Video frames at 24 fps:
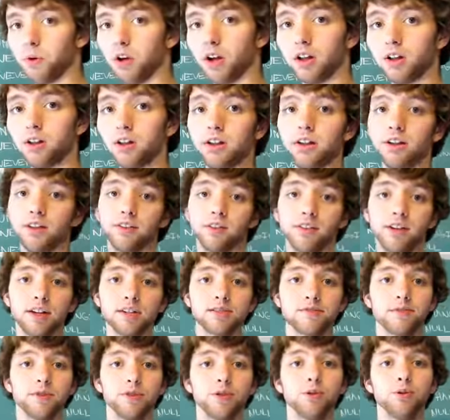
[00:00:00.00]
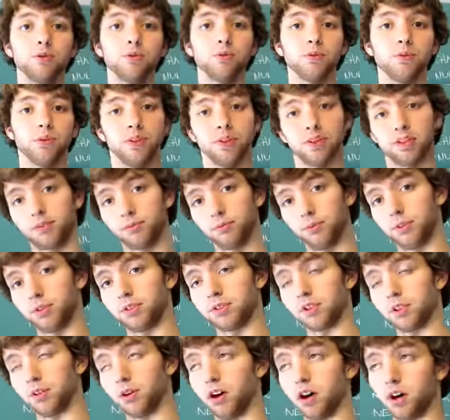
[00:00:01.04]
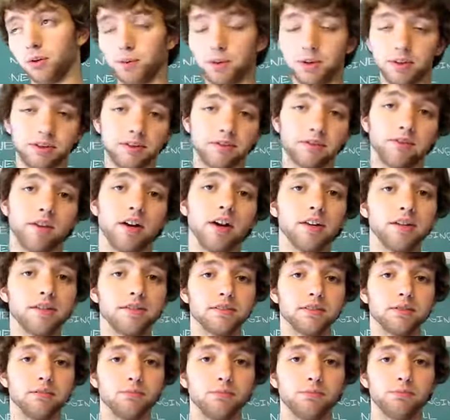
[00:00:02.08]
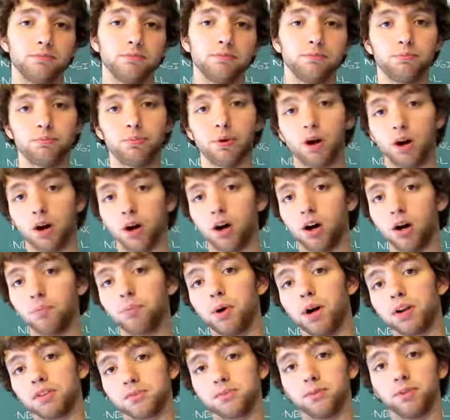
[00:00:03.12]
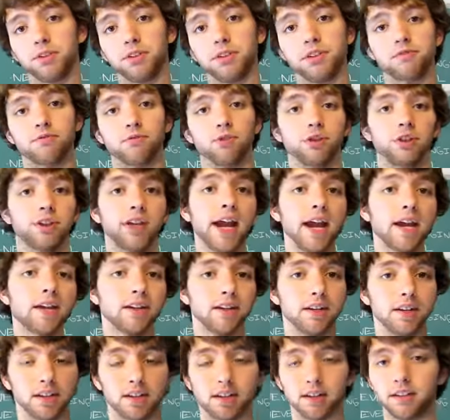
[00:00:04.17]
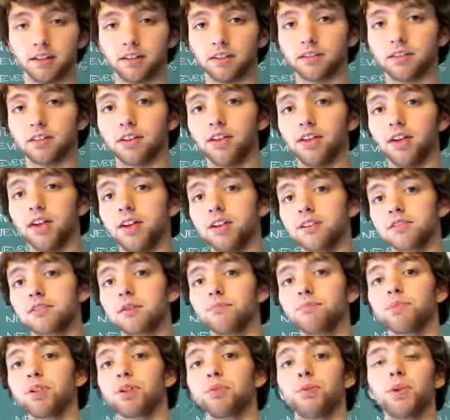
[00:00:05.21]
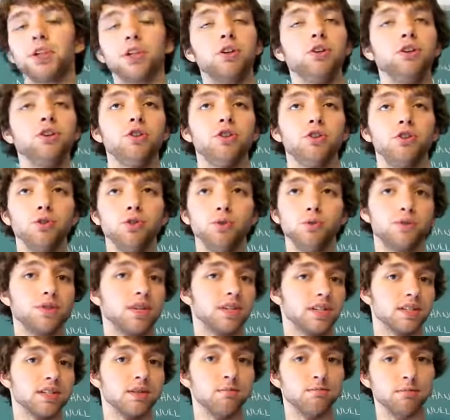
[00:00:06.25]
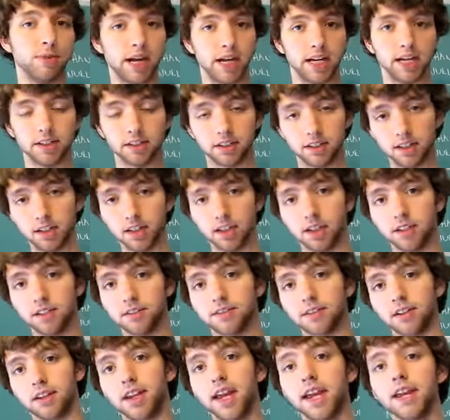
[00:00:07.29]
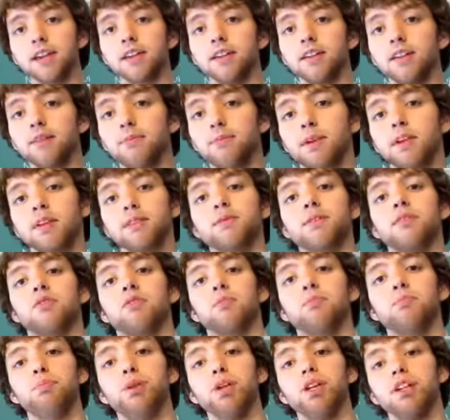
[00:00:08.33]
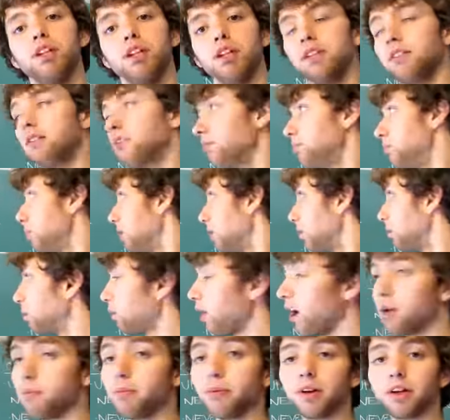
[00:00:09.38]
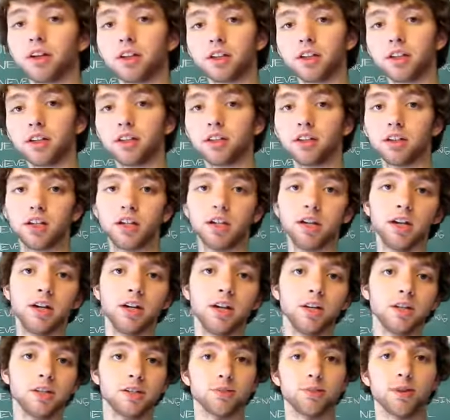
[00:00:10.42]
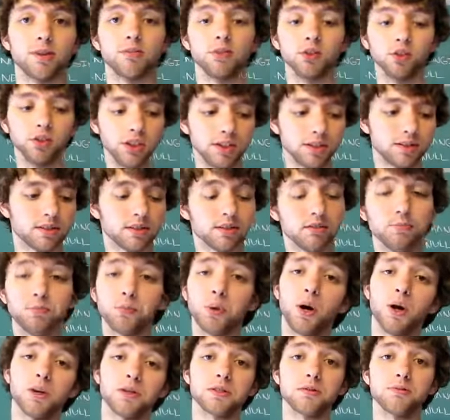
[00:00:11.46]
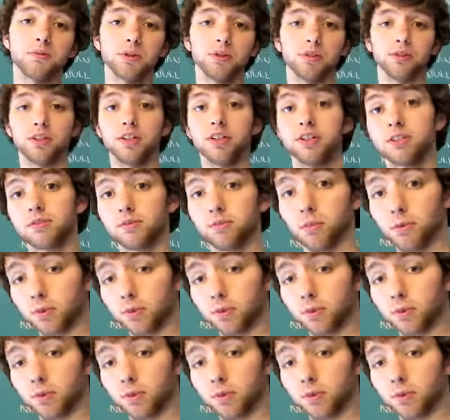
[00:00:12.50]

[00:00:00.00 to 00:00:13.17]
Well, in the last video, we defined some possibilities for candidate keys, something we could use as the main key. It's a candidate because we have to pick it to be our primary key. So we have a list of possibilities.